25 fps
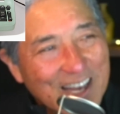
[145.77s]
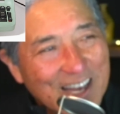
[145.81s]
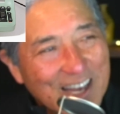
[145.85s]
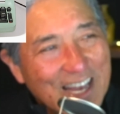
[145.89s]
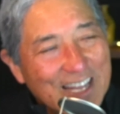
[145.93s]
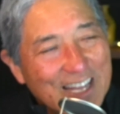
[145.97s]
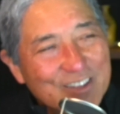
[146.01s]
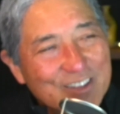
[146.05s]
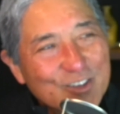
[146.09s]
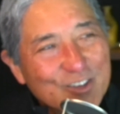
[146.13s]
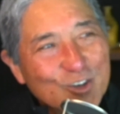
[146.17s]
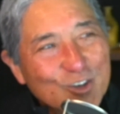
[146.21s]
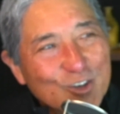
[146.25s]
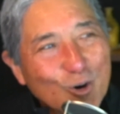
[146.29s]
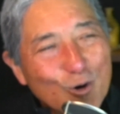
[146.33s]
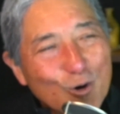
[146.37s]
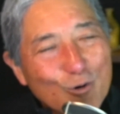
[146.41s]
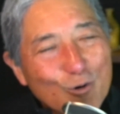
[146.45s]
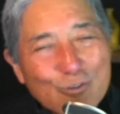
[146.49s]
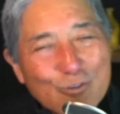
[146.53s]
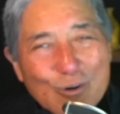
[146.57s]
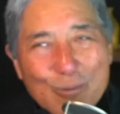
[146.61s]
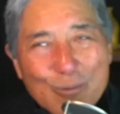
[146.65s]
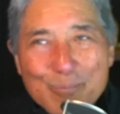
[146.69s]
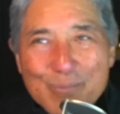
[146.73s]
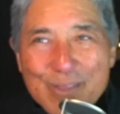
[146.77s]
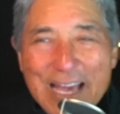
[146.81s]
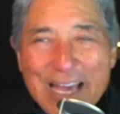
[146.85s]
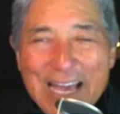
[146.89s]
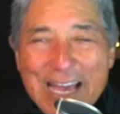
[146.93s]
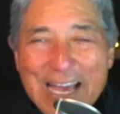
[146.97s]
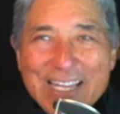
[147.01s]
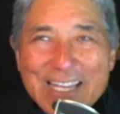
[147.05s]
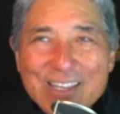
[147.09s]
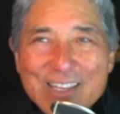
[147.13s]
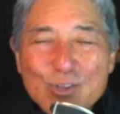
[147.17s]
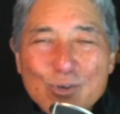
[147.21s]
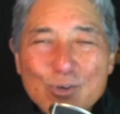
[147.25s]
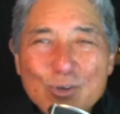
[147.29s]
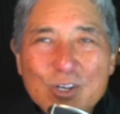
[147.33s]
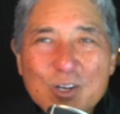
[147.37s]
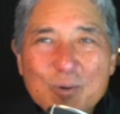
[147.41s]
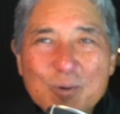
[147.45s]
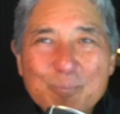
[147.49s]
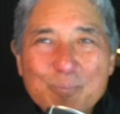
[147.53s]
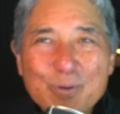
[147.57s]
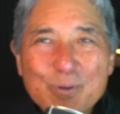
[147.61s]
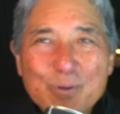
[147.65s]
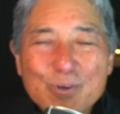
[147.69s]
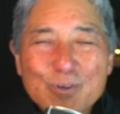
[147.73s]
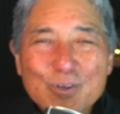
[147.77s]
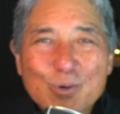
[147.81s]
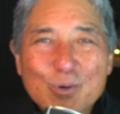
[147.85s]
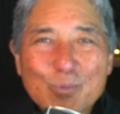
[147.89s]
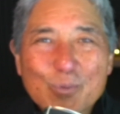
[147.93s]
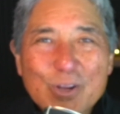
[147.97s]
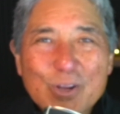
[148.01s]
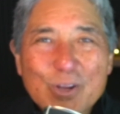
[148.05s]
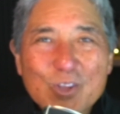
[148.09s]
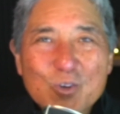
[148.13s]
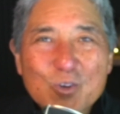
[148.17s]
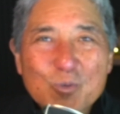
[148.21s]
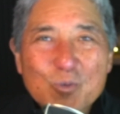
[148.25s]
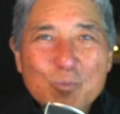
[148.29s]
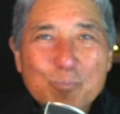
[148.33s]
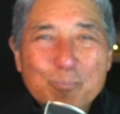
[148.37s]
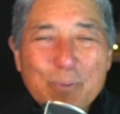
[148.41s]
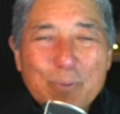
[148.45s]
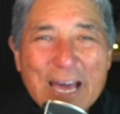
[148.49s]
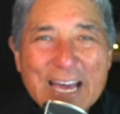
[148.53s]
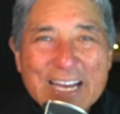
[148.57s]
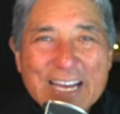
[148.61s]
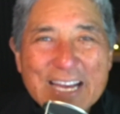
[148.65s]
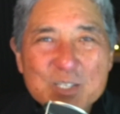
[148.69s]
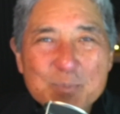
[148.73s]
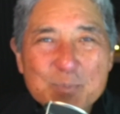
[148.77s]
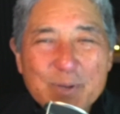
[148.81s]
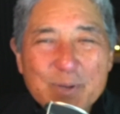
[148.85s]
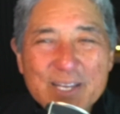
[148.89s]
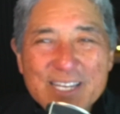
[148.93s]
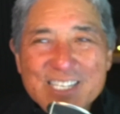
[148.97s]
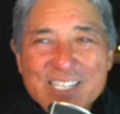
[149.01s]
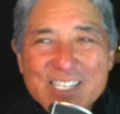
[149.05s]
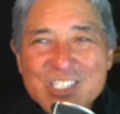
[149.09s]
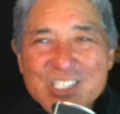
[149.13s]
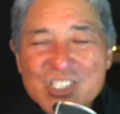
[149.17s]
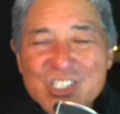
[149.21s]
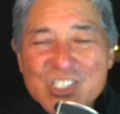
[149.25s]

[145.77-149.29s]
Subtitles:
And to go from that to a computer where you backspace,